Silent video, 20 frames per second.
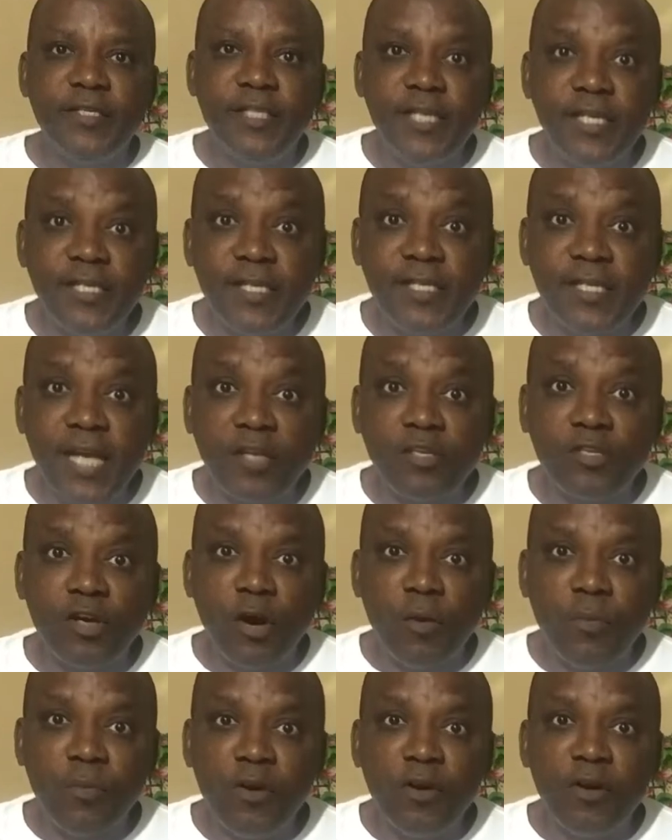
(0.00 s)
This is how to
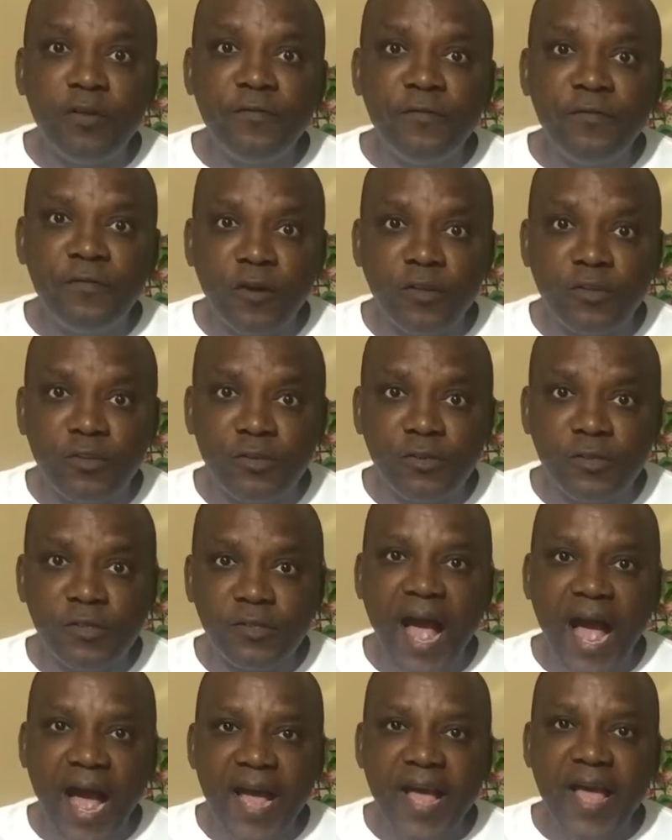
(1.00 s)
upload
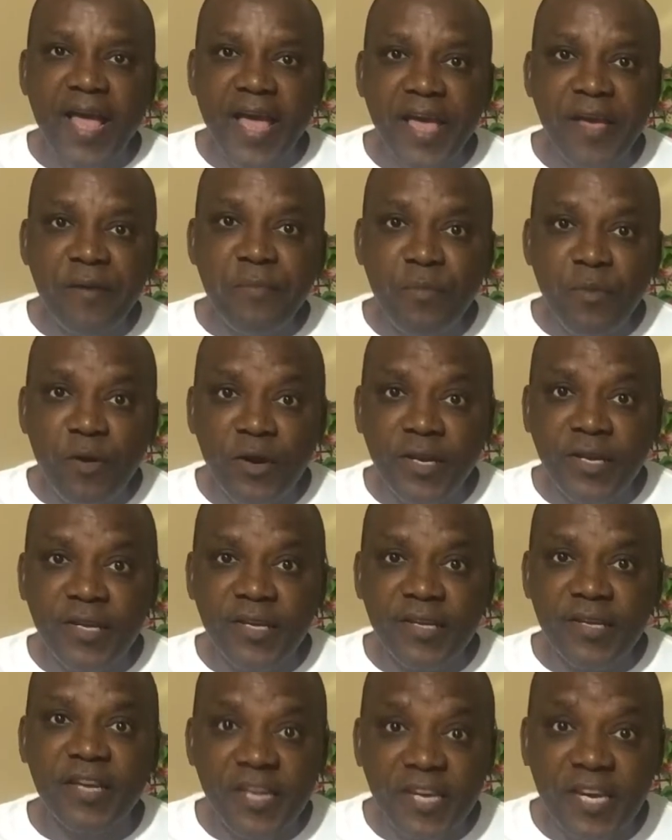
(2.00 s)
photos and earn
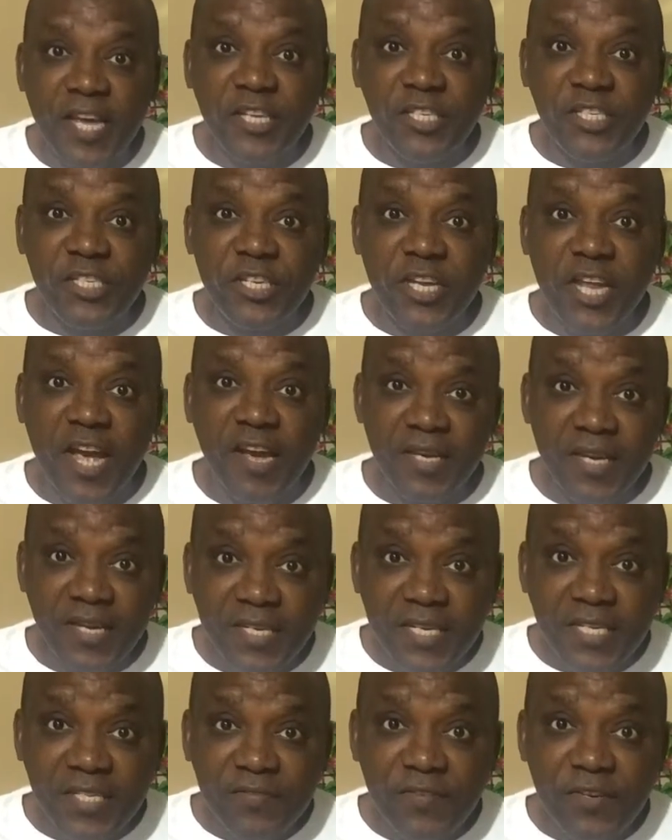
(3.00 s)
money in Nigeria.
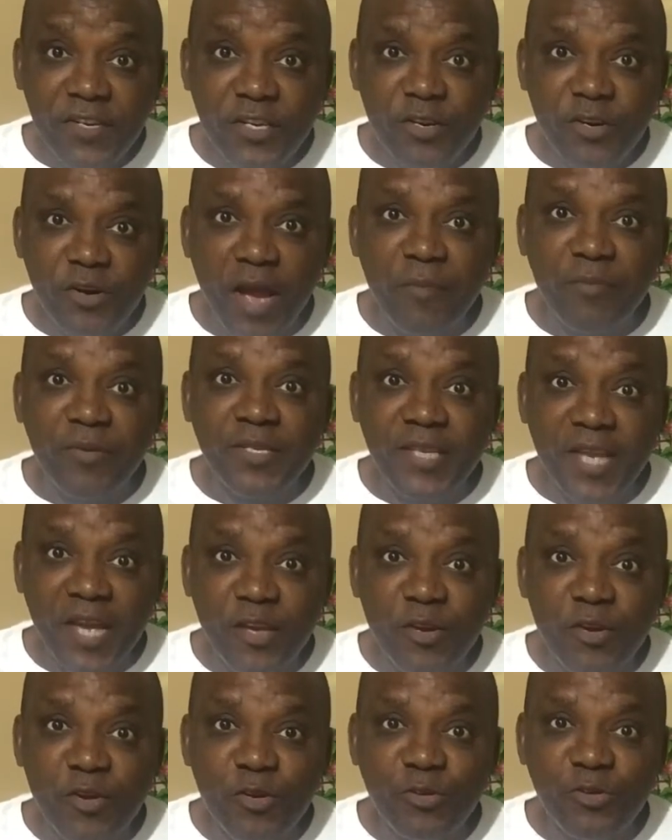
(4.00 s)
In this video, I'll be
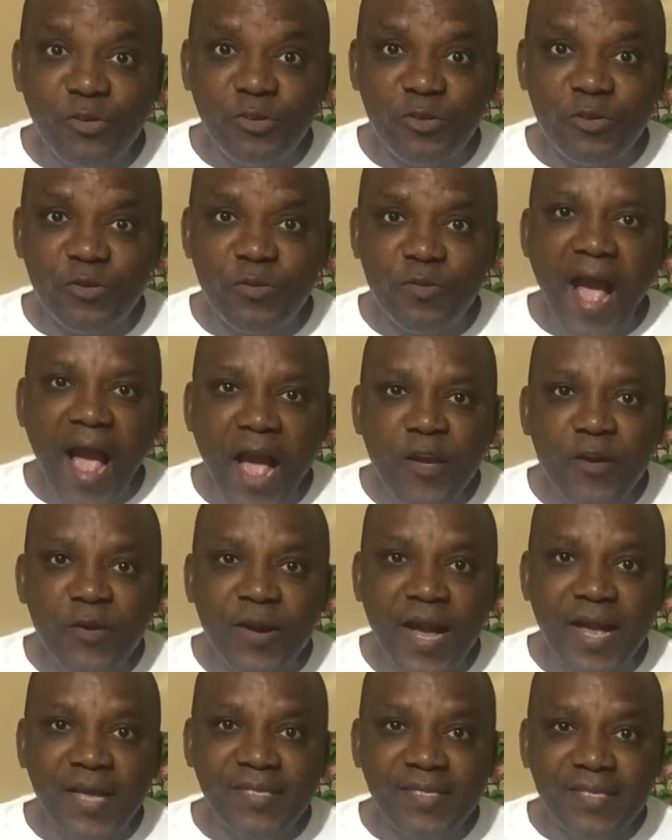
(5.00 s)
taking you through how
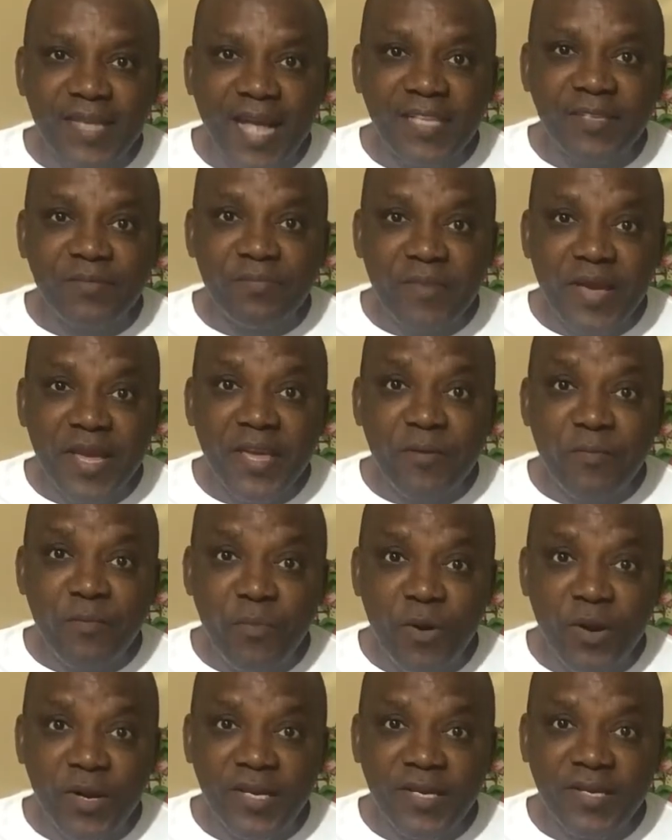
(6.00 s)
you can start making
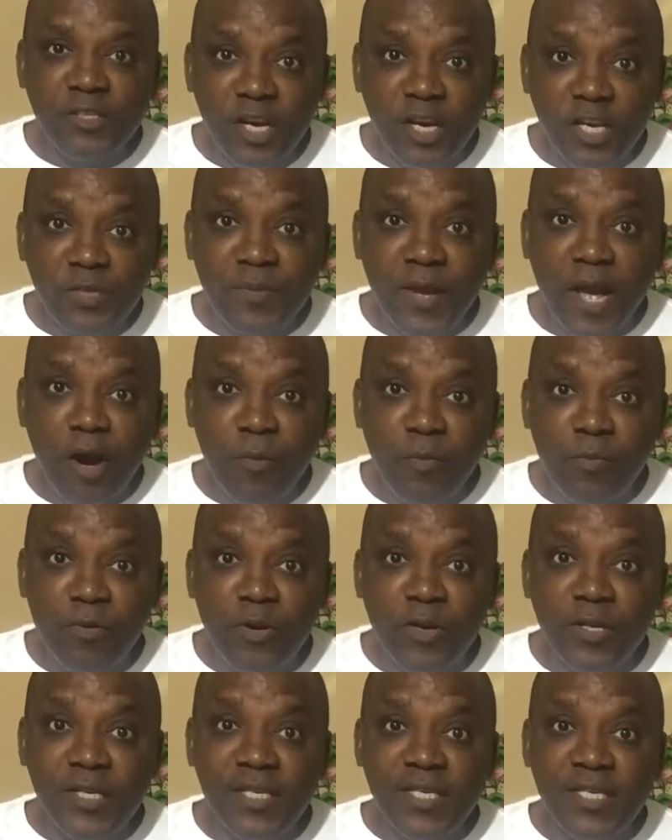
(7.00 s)
money just by
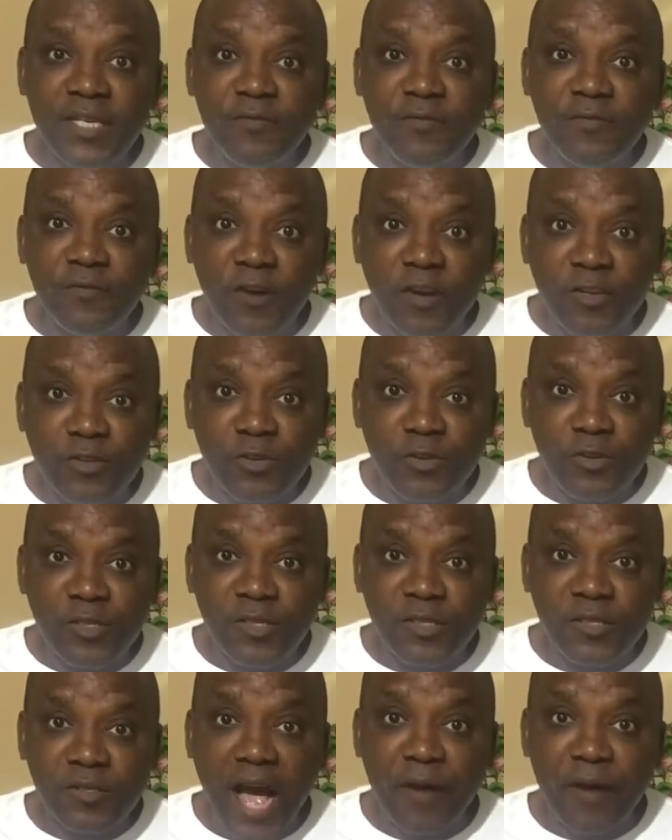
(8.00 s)
uploading the
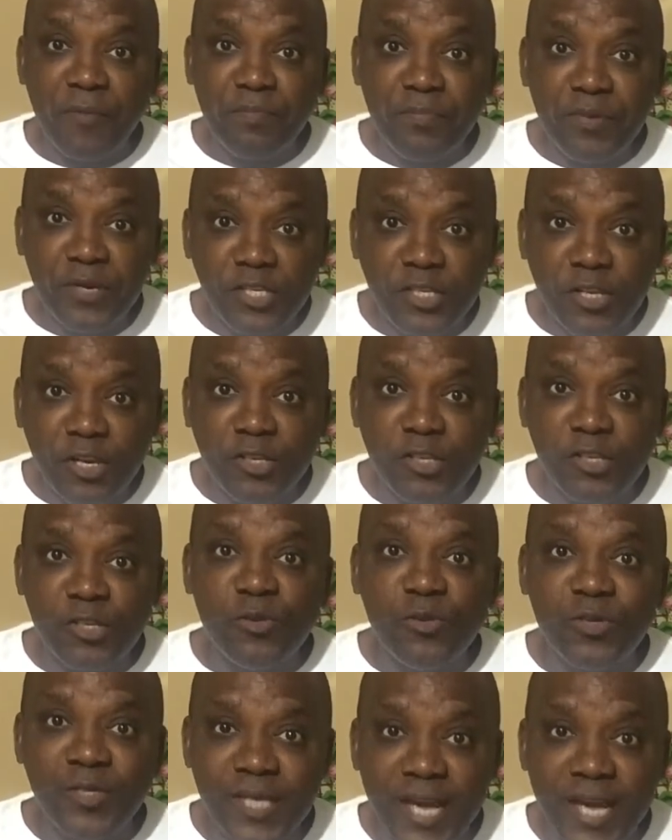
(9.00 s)
photos and pictures
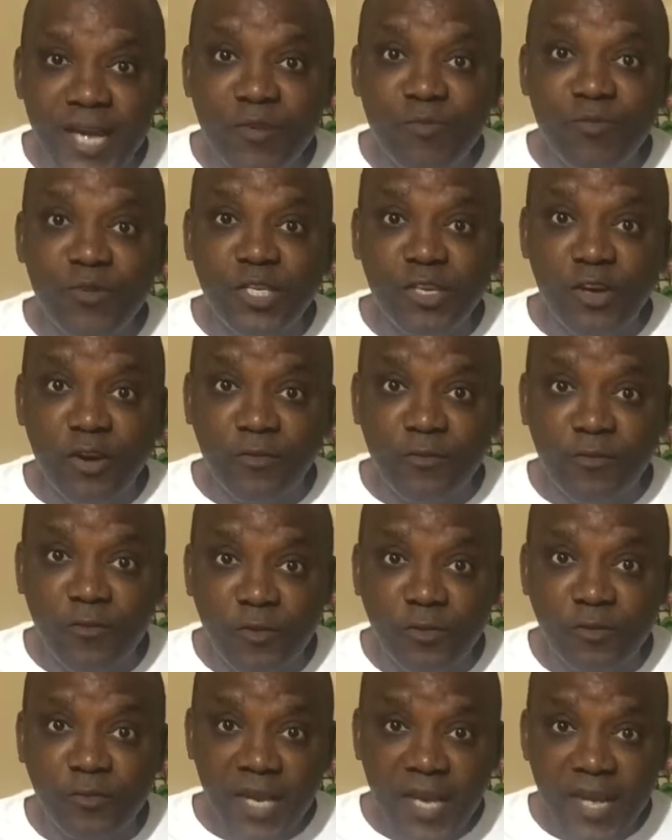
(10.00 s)
you take with your
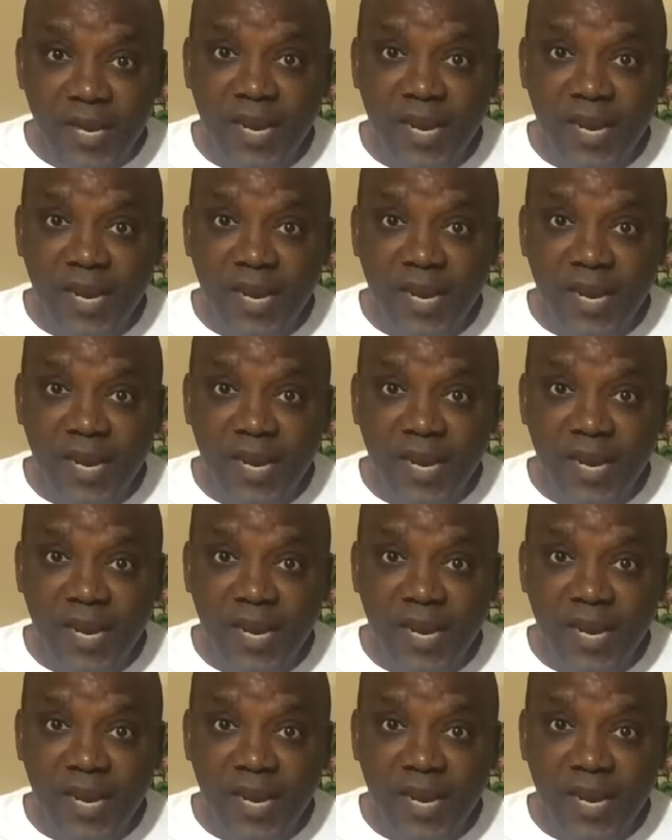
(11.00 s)
phone in